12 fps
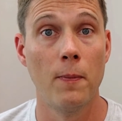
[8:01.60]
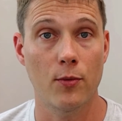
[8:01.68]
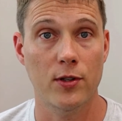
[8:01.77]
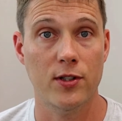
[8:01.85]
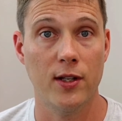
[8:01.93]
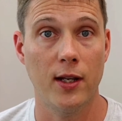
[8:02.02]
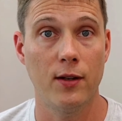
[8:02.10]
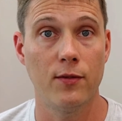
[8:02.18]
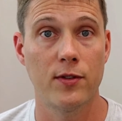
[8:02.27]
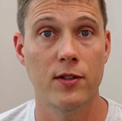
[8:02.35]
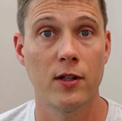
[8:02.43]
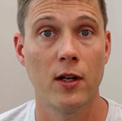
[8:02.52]
it
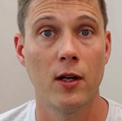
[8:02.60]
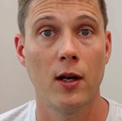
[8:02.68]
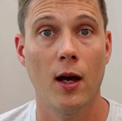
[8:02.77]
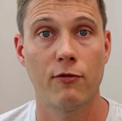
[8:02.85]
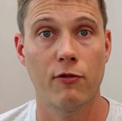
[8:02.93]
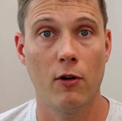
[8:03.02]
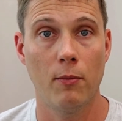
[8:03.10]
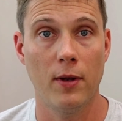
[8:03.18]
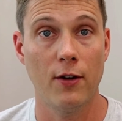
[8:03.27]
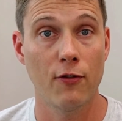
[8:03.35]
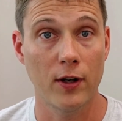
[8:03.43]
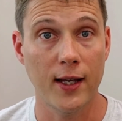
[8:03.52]
receives from
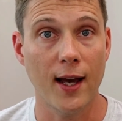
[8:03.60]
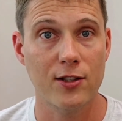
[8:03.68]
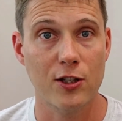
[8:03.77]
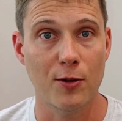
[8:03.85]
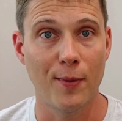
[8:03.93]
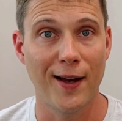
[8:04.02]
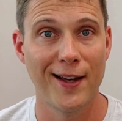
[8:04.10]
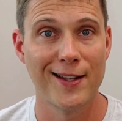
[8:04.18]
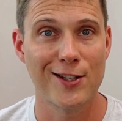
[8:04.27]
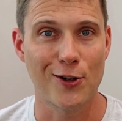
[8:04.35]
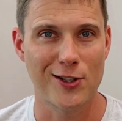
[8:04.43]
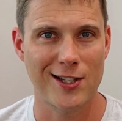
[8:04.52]
every customer.
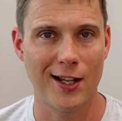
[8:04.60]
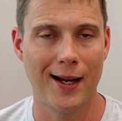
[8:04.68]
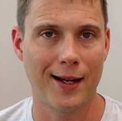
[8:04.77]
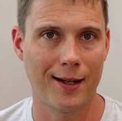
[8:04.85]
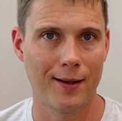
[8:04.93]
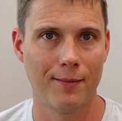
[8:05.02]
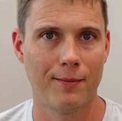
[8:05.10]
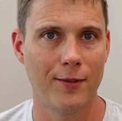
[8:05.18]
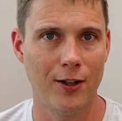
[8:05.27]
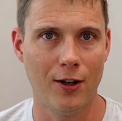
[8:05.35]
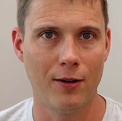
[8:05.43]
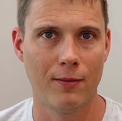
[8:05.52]
So it's like,
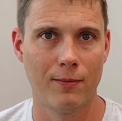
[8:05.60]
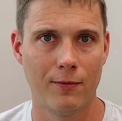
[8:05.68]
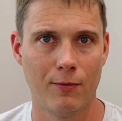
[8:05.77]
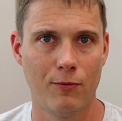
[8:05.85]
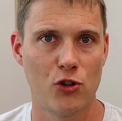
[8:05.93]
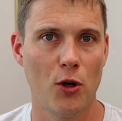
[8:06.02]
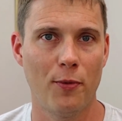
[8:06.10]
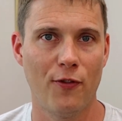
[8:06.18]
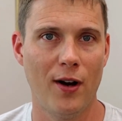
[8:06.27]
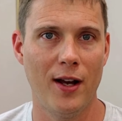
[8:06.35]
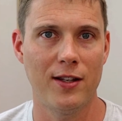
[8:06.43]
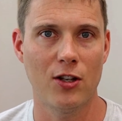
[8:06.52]
you know,
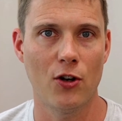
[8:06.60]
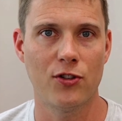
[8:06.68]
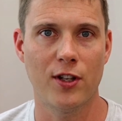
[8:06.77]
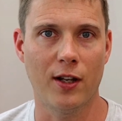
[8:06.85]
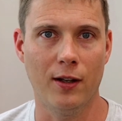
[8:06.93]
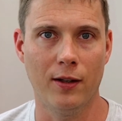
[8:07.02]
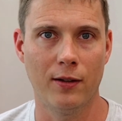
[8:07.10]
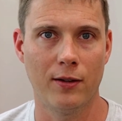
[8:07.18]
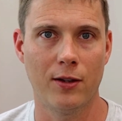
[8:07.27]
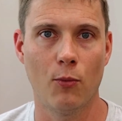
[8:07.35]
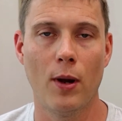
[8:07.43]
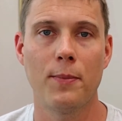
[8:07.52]
Shopify is hosting
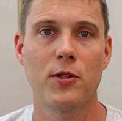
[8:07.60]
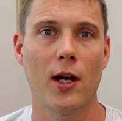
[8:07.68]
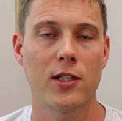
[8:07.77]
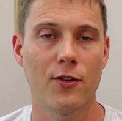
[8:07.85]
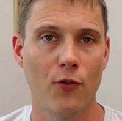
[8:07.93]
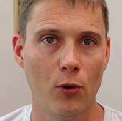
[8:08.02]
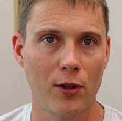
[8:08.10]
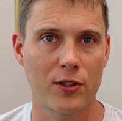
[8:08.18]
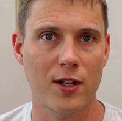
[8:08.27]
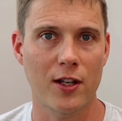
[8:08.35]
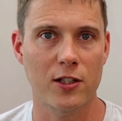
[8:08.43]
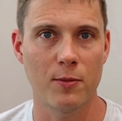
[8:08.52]
the websites of all its
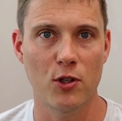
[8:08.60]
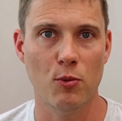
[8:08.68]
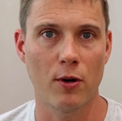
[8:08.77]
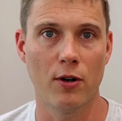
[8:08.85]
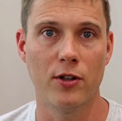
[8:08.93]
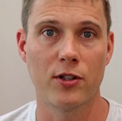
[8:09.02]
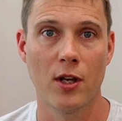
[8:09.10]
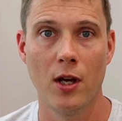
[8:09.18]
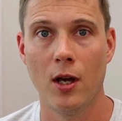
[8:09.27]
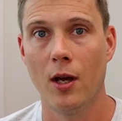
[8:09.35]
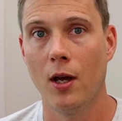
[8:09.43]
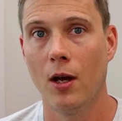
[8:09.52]
customers, whereas
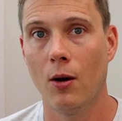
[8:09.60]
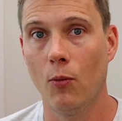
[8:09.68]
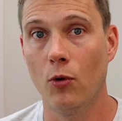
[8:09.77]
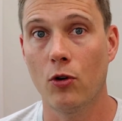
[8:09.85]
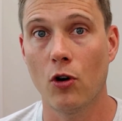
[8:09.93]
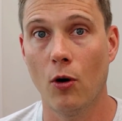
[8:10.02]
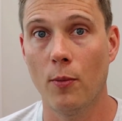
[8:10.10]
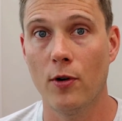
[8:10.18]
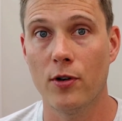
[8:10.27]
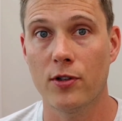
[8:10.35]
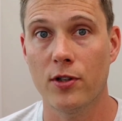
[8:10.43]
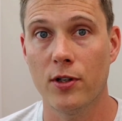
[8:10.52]

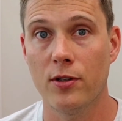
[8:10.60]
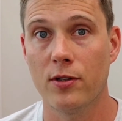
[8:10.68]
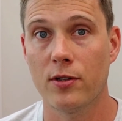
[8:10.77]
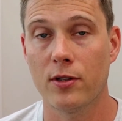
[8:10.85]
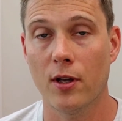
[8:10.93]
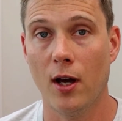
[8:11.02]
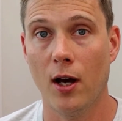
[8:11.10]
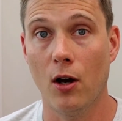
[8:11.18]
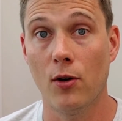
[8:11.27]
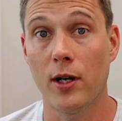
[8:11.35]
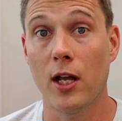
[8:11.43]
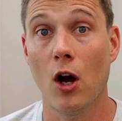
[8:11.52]
WooCommerce is
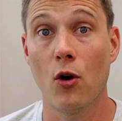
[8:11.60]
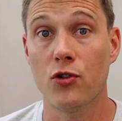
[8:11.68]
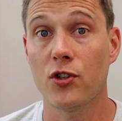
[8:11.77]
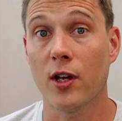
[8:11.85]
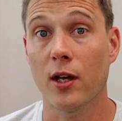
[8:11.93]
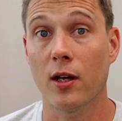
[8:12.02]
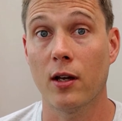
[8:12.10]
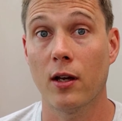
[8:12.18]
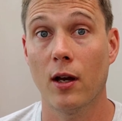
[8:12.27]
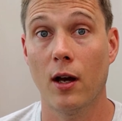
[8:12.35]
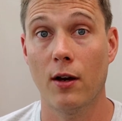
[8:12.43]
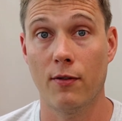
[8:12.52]
only hosting
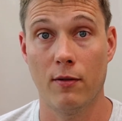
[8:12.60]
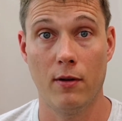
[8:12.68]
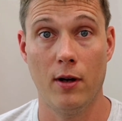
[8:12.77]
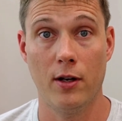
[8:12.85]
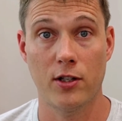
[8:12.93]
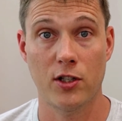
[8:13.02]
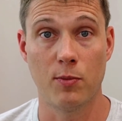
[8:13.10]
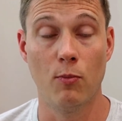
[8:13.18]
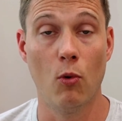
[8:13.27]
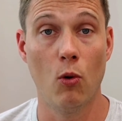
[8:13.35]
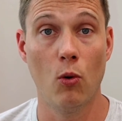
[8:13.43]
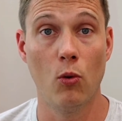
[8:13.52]
a
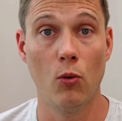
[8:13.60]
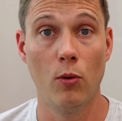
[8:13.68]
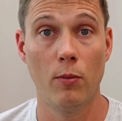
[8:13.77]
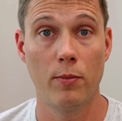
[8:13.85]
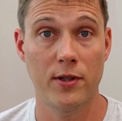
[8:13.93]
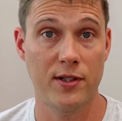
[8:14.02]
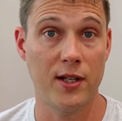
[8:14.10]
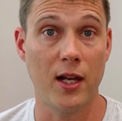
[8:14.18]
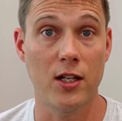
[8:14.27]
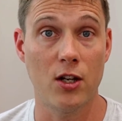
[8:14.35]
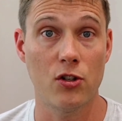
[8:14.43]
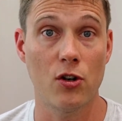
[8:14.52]
small
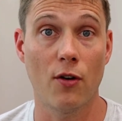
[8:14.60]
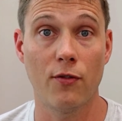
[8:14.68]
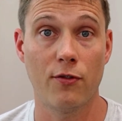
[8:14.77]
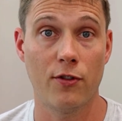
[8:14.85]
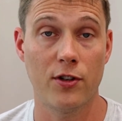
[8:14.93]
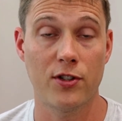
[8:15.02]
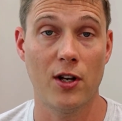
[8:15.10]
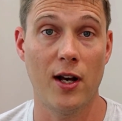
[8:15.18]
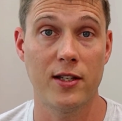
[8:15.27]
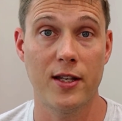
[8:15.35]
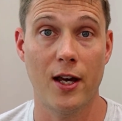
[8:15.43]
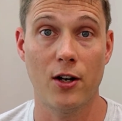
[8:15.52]
percentage of the
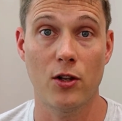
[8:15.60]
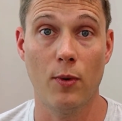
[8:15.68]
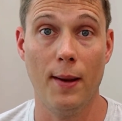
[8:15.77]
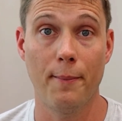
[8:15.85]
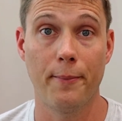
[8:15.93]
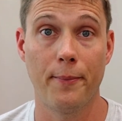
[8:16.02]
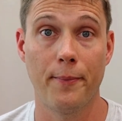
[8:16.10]
sites out on the web.